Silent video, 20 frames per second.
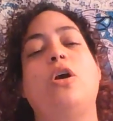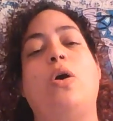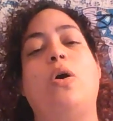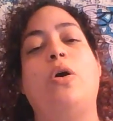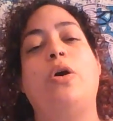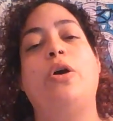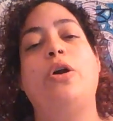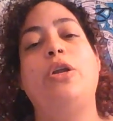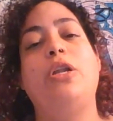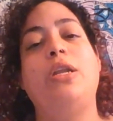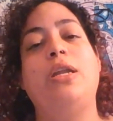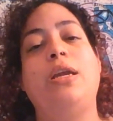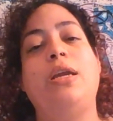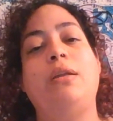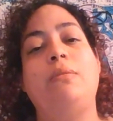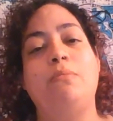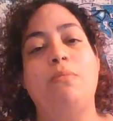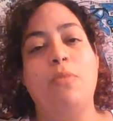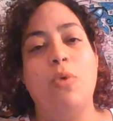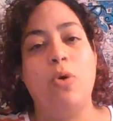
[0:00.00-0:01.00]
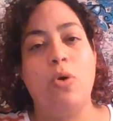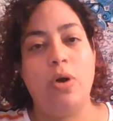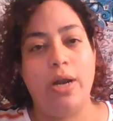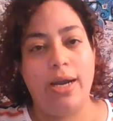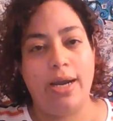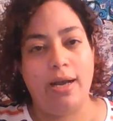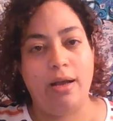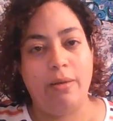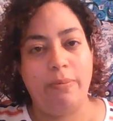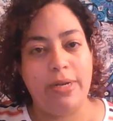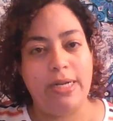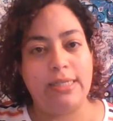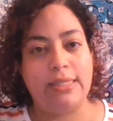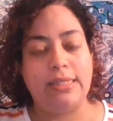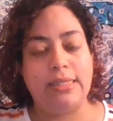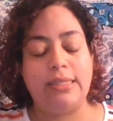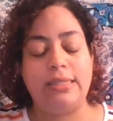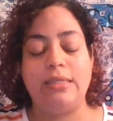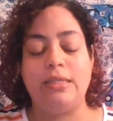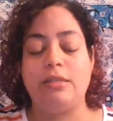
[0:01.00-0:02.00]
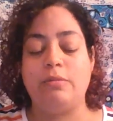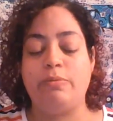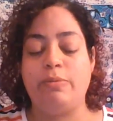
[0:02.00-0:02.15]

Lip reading: or you need more help and assistance,